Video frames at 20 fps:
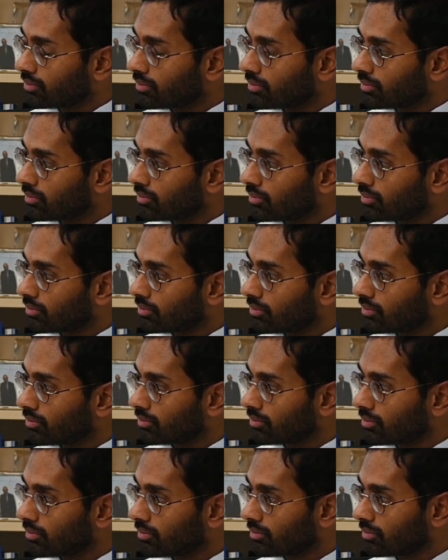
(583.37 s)

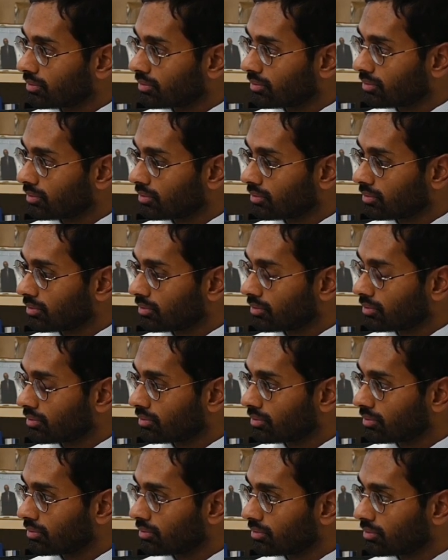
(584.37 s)

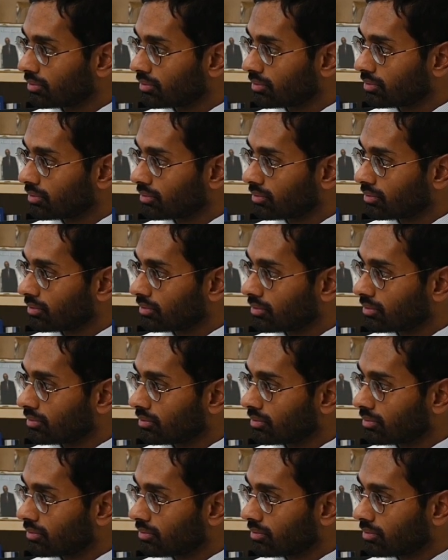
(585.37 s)

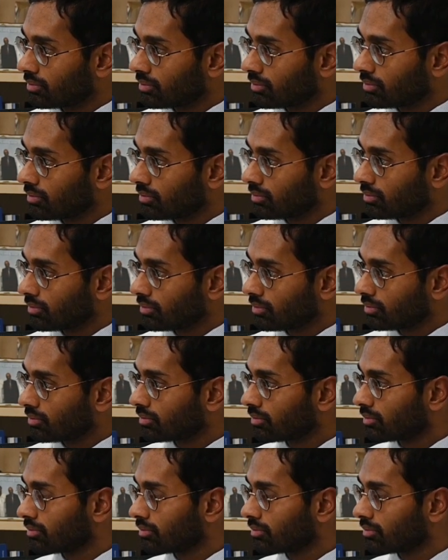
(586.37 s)
This person isn't speaking.